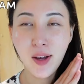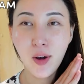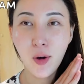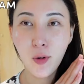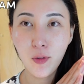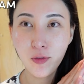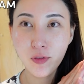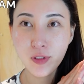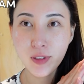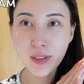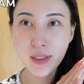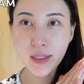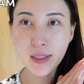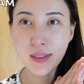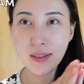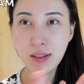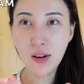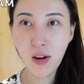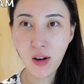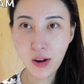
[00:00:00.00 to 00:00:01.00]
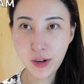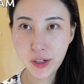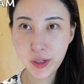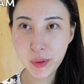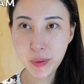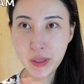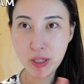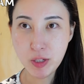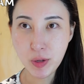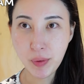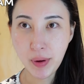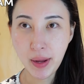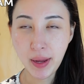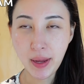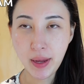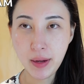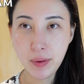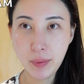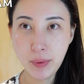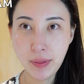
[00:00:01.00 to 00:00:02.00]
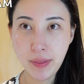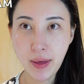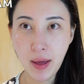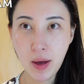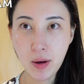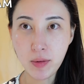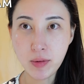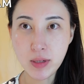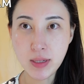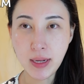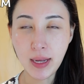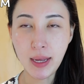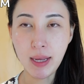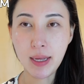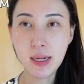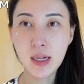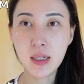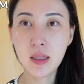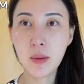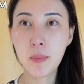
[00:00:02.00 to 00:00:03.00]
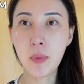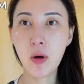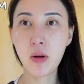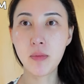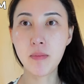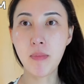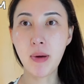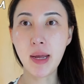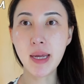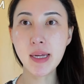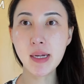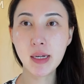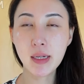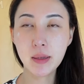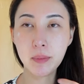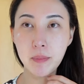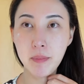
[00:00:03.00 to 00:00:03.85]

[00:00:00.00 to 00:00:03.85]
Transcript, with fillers: Hopefully the audio is okay without a clip-on mic,